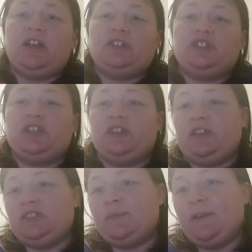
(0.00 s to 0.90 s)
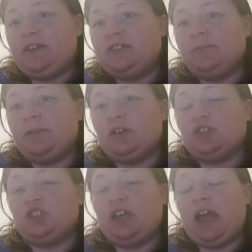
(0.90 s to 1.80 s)
she is a victim because
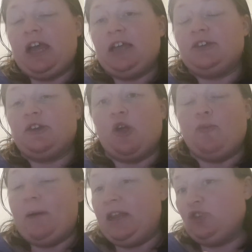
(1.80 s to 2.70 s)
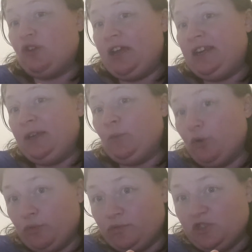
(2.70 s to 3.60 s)
she had no penetrating
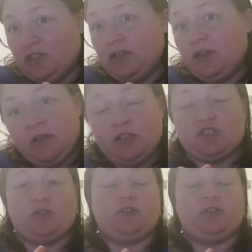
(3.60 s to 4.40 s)
wounds. So her